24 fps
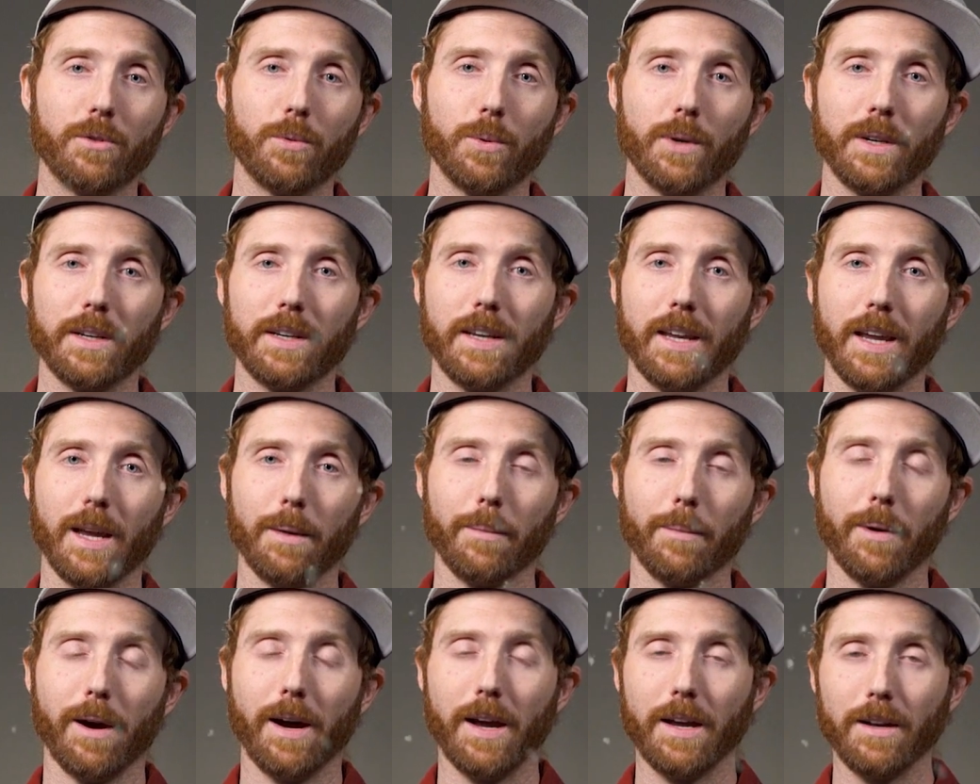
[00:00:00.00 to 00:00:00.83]
Twin
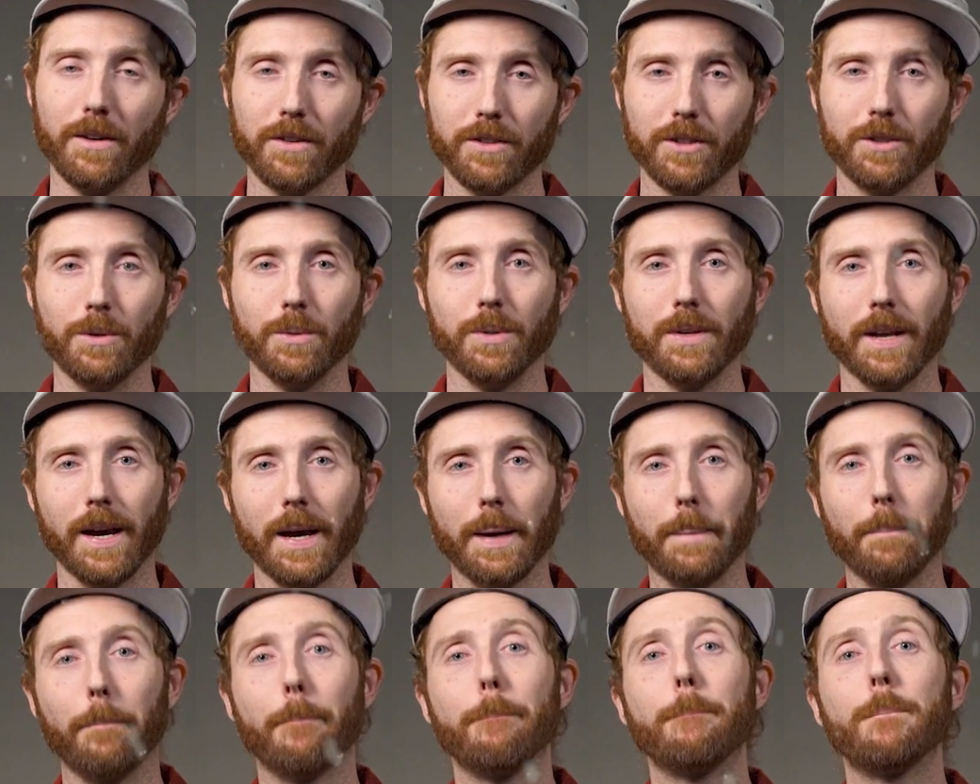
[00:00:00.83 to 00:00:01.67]
Cam
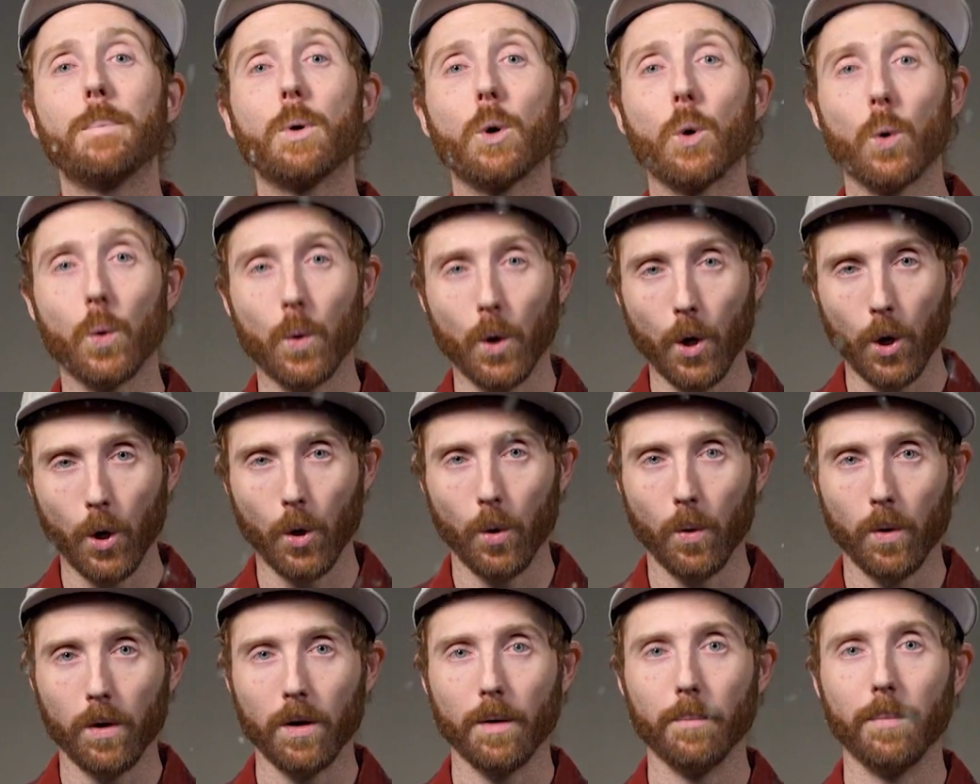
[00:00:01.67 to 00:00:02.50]
ILQ9
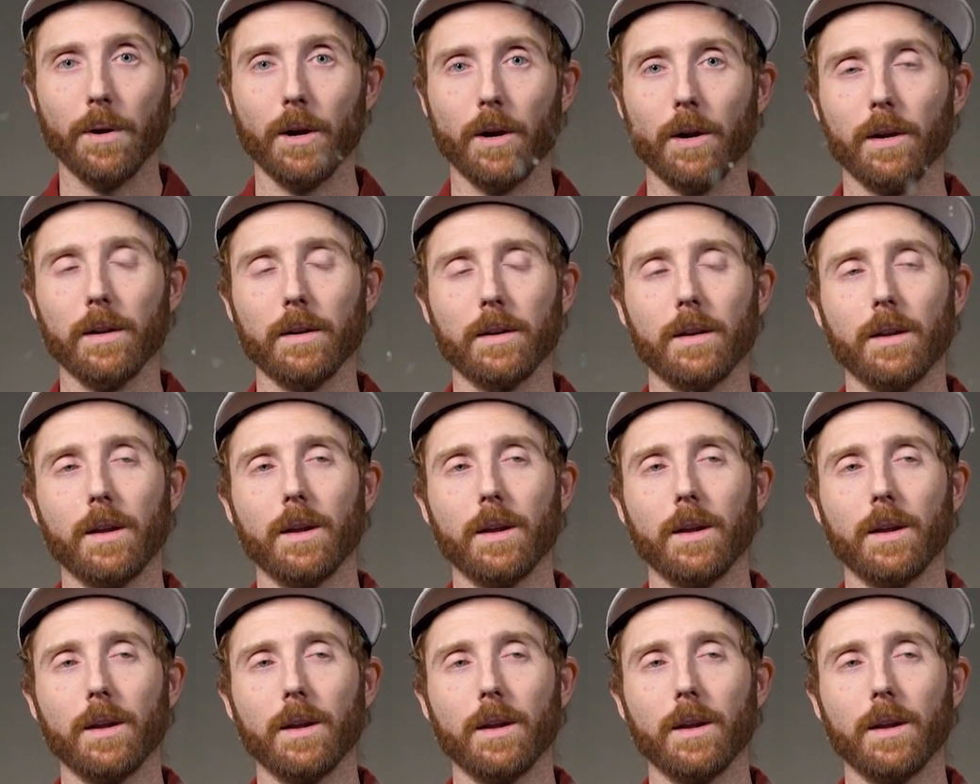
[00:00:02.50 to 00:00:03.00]
Pro bearing.